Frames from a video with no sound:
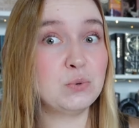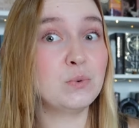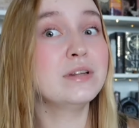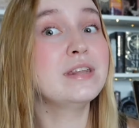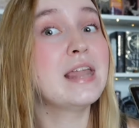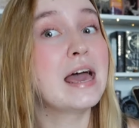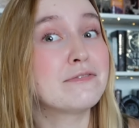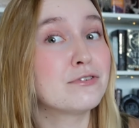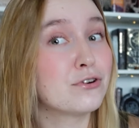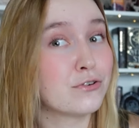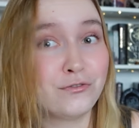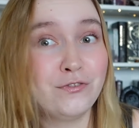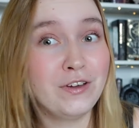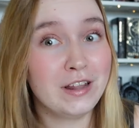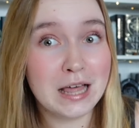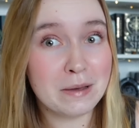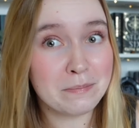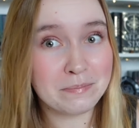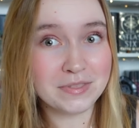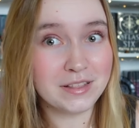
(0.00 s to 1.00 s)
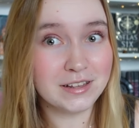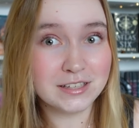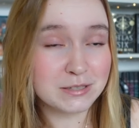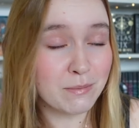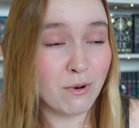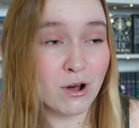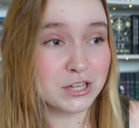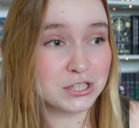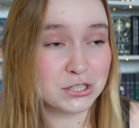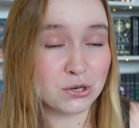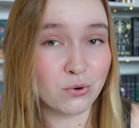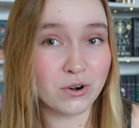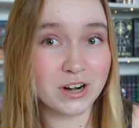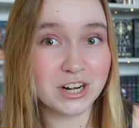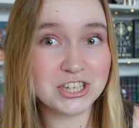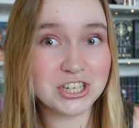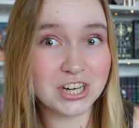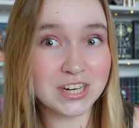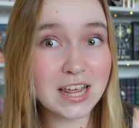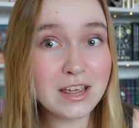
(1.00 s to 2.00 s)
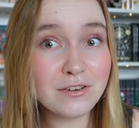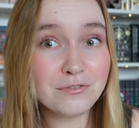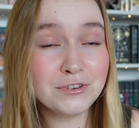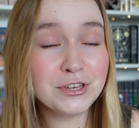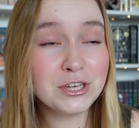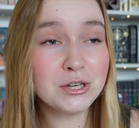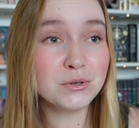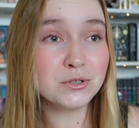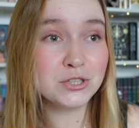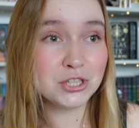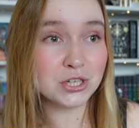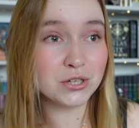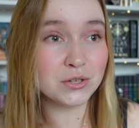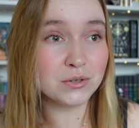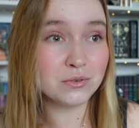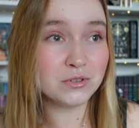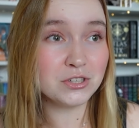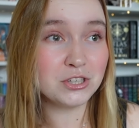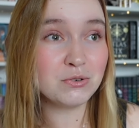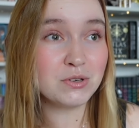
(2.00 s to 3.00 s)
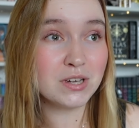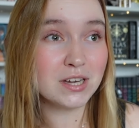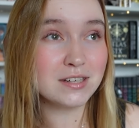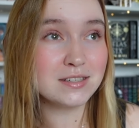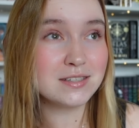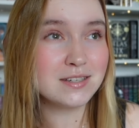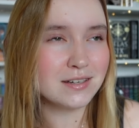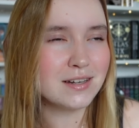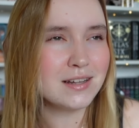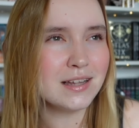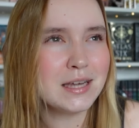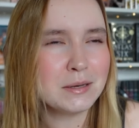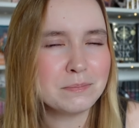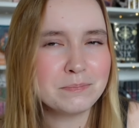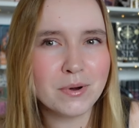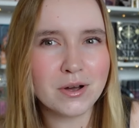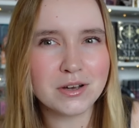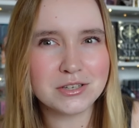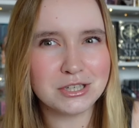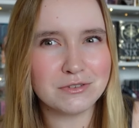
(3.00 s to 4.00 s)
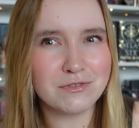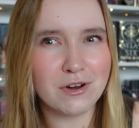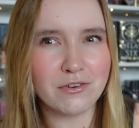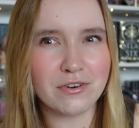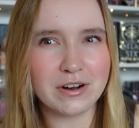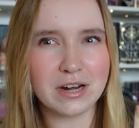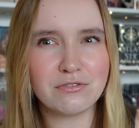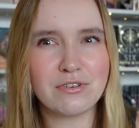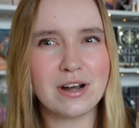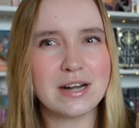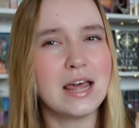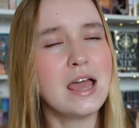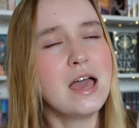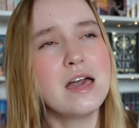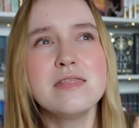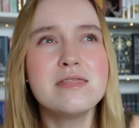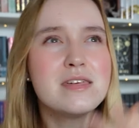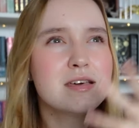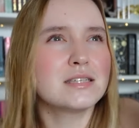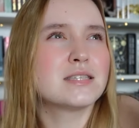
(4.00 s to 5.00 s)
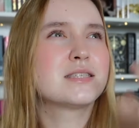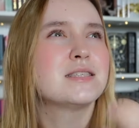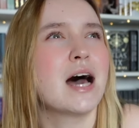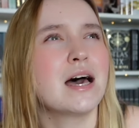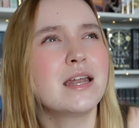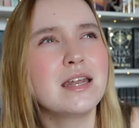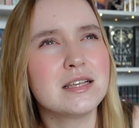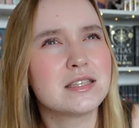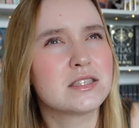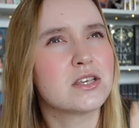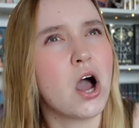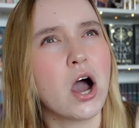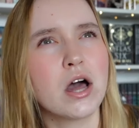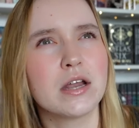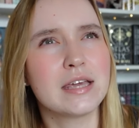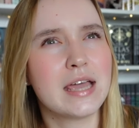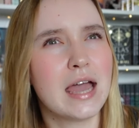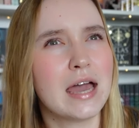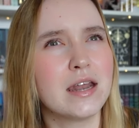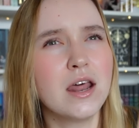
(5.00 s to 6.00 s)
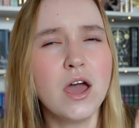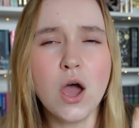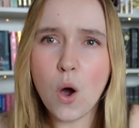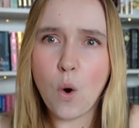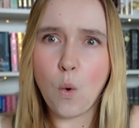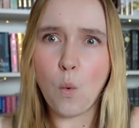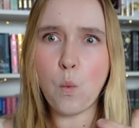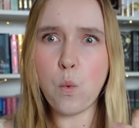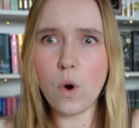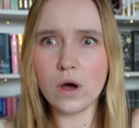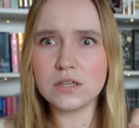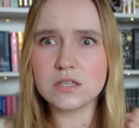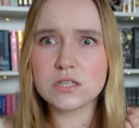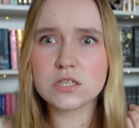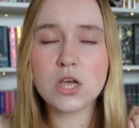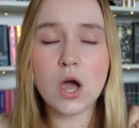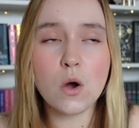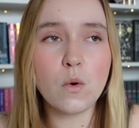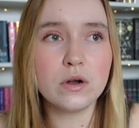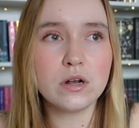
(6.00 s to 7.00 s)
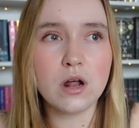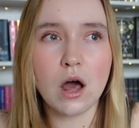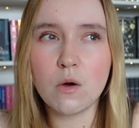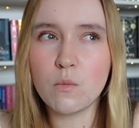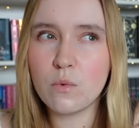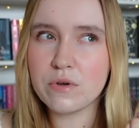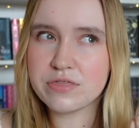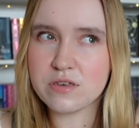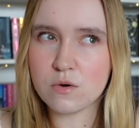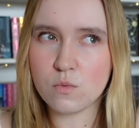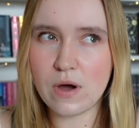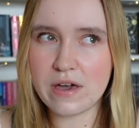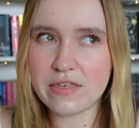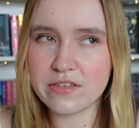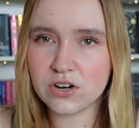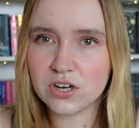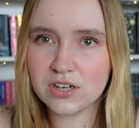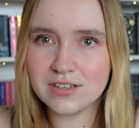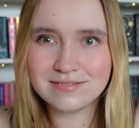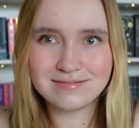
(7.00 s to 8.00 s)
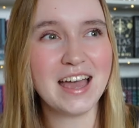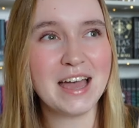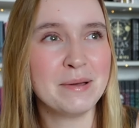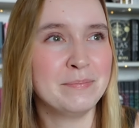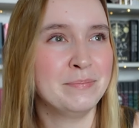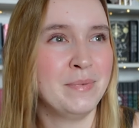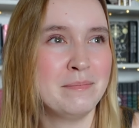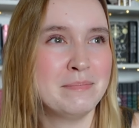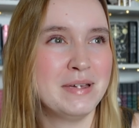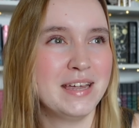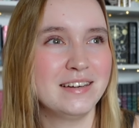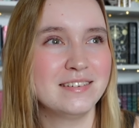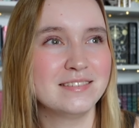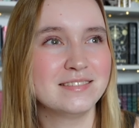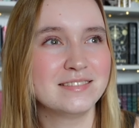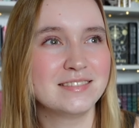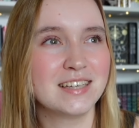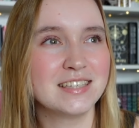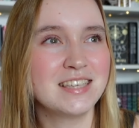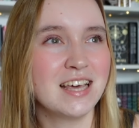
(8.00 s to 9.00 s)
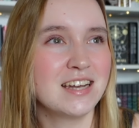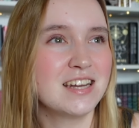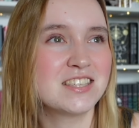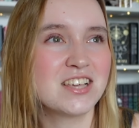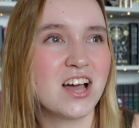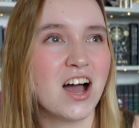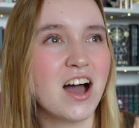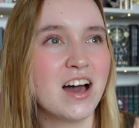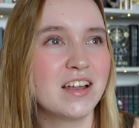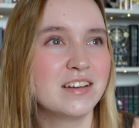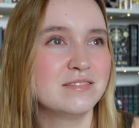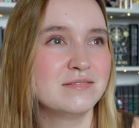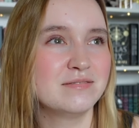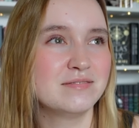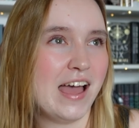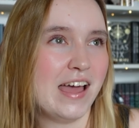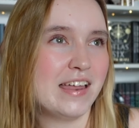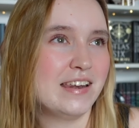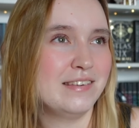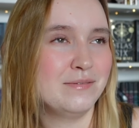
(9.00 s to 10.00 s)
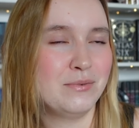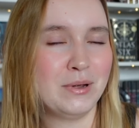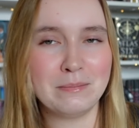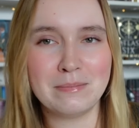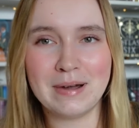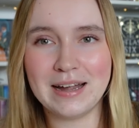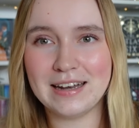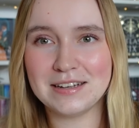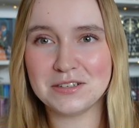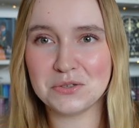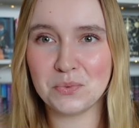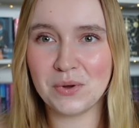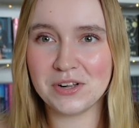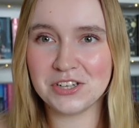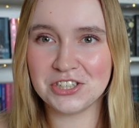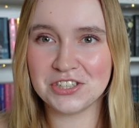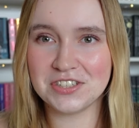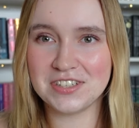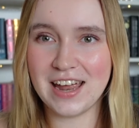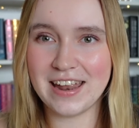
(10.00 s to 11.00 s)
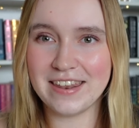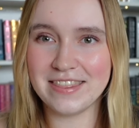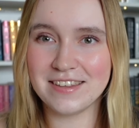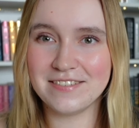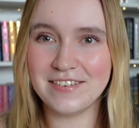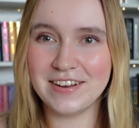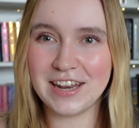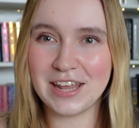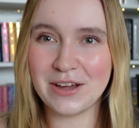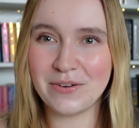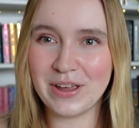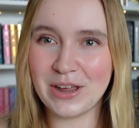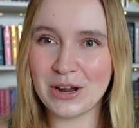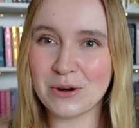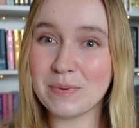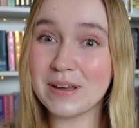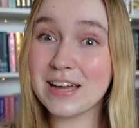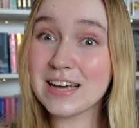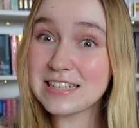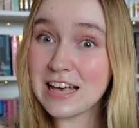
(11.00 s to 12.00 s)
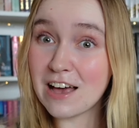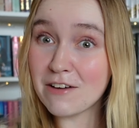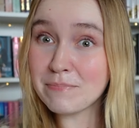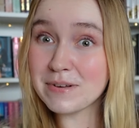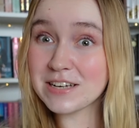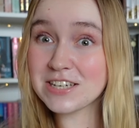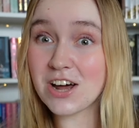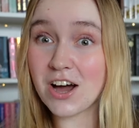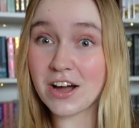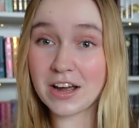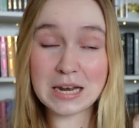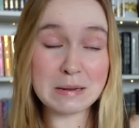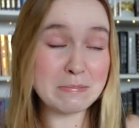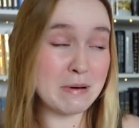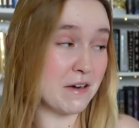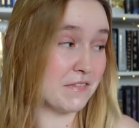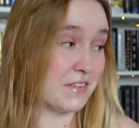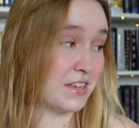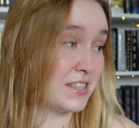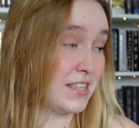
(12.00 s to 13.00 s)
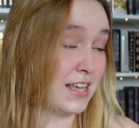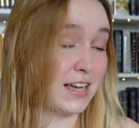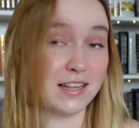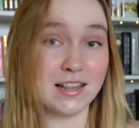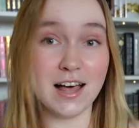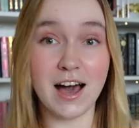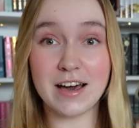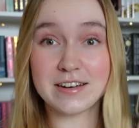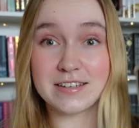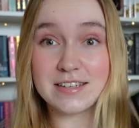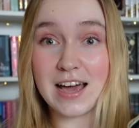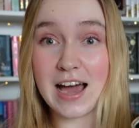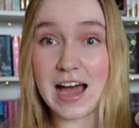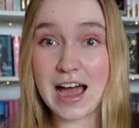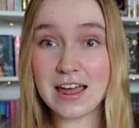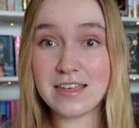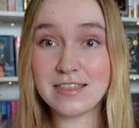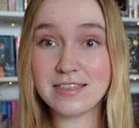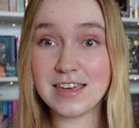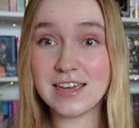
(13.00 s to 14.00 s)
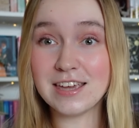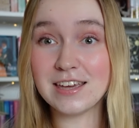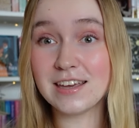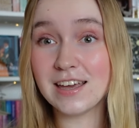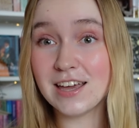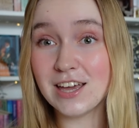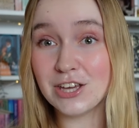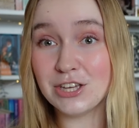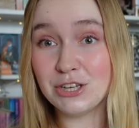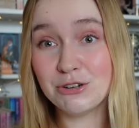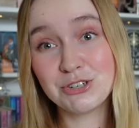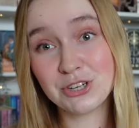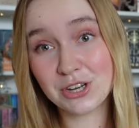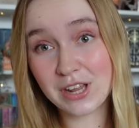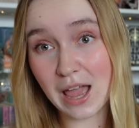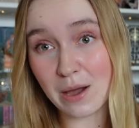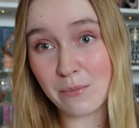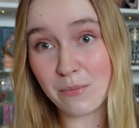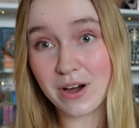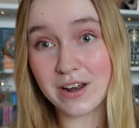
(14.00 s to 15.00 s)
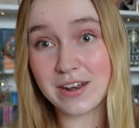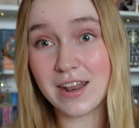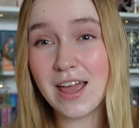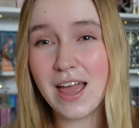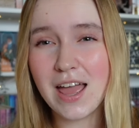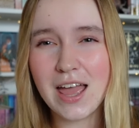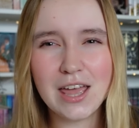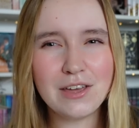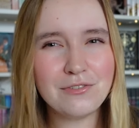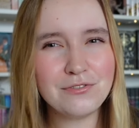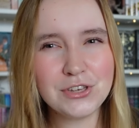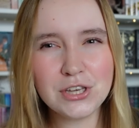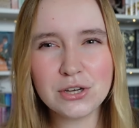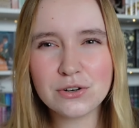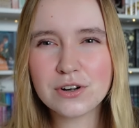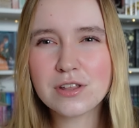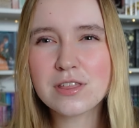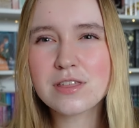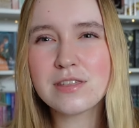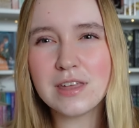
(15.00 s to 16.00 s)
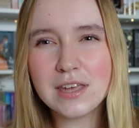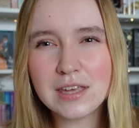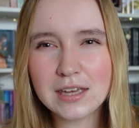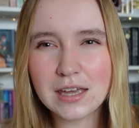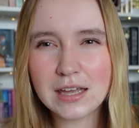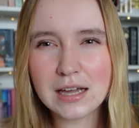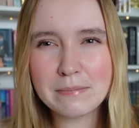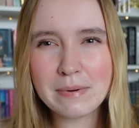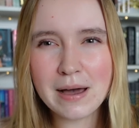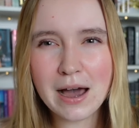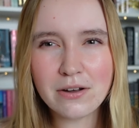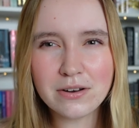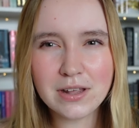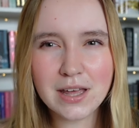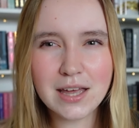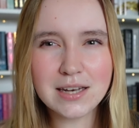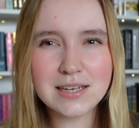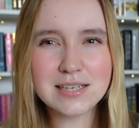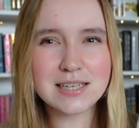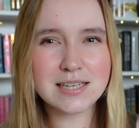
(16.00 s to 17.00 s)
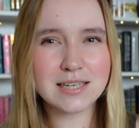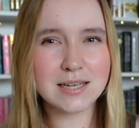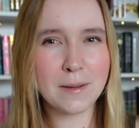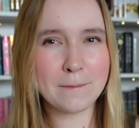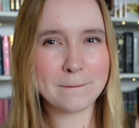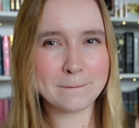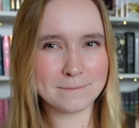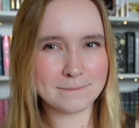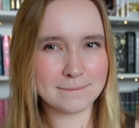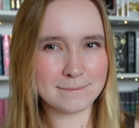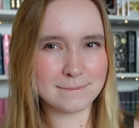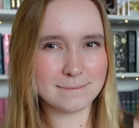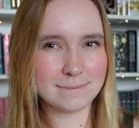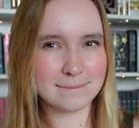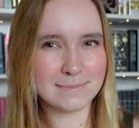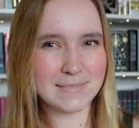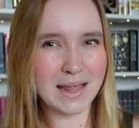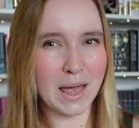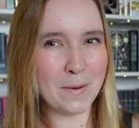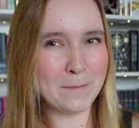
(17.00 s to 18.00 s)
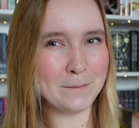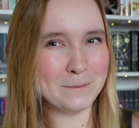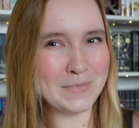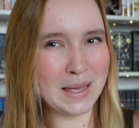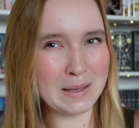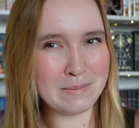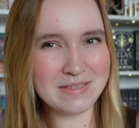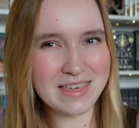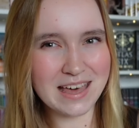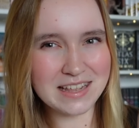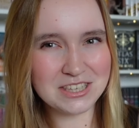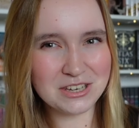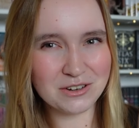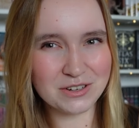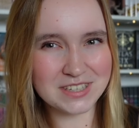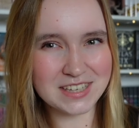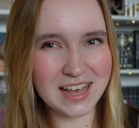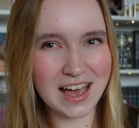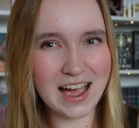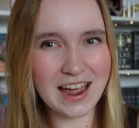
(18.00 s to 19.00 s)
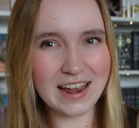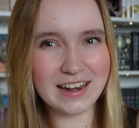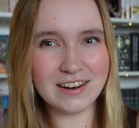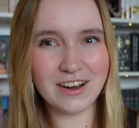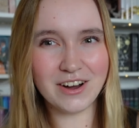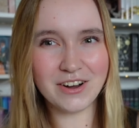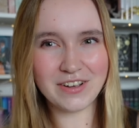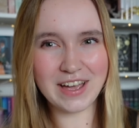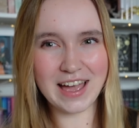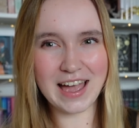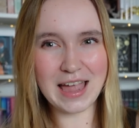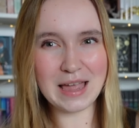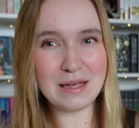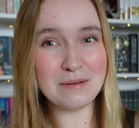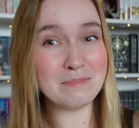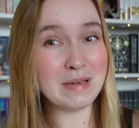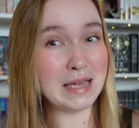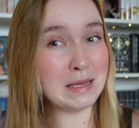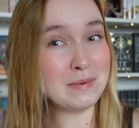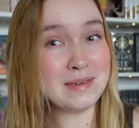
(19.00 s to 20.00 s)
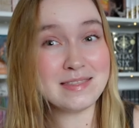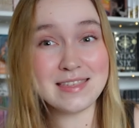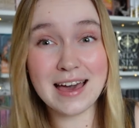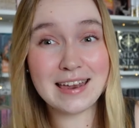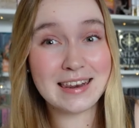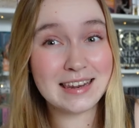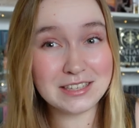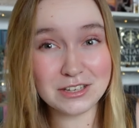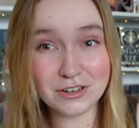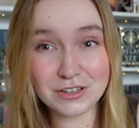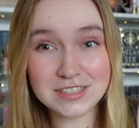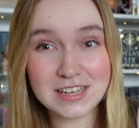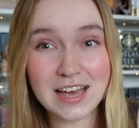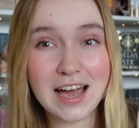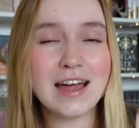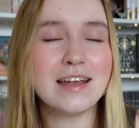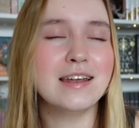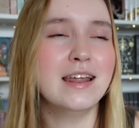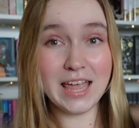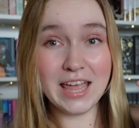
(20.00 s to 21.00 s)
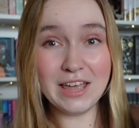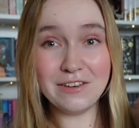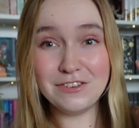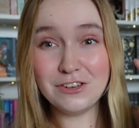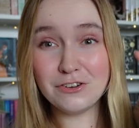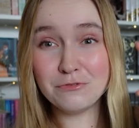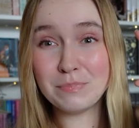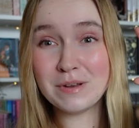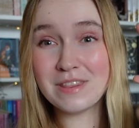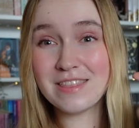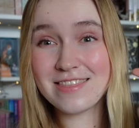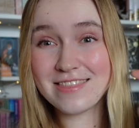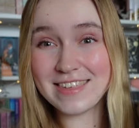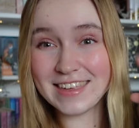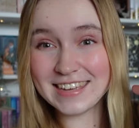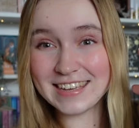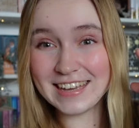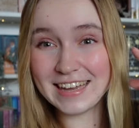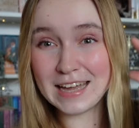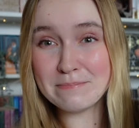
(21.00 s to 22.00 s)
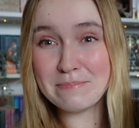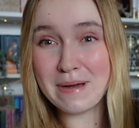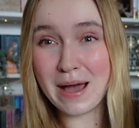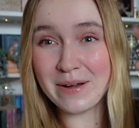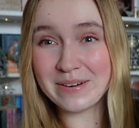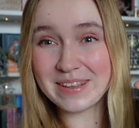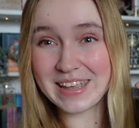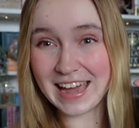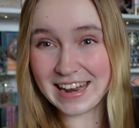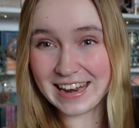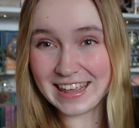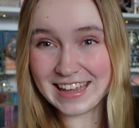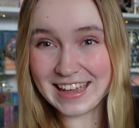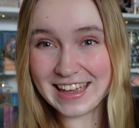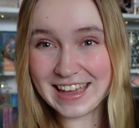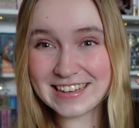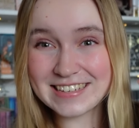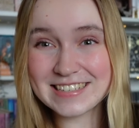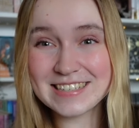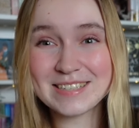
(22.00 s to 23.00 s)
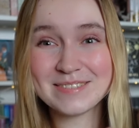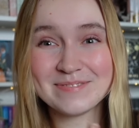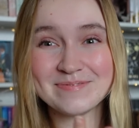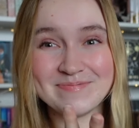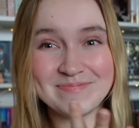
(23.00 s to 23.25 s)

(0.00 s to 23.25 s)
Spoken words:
will never fill up the small storage, and if you do, you can delete books you've already read. The sun is gone again. What's going on with the weather? I mean, the sun is gone, and we might as well just end the video here, because I've been talking about this thing a lot. I think you should get one. If you're thinking about it, maybe that's your sign, okay? Maybe that is your sign. If you've been thinking about getting it,